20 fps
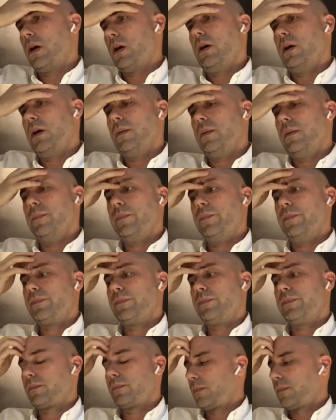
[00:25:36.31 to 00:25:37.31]
I
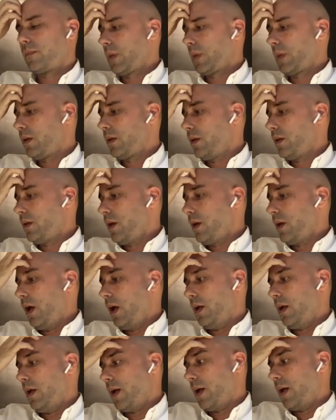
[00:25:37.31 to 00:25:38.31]

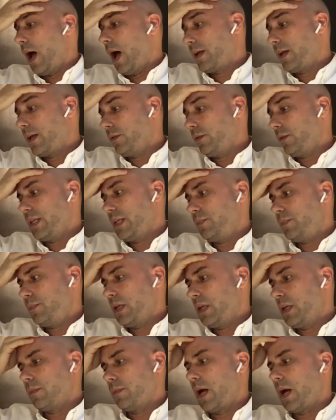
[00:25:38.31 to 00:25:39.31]
can only
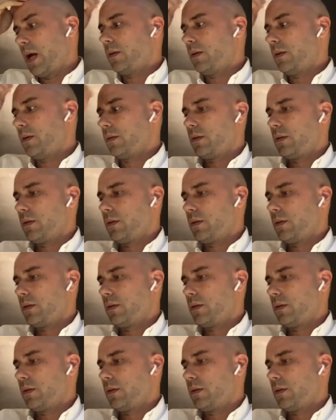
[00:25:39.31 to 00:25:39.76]
speak about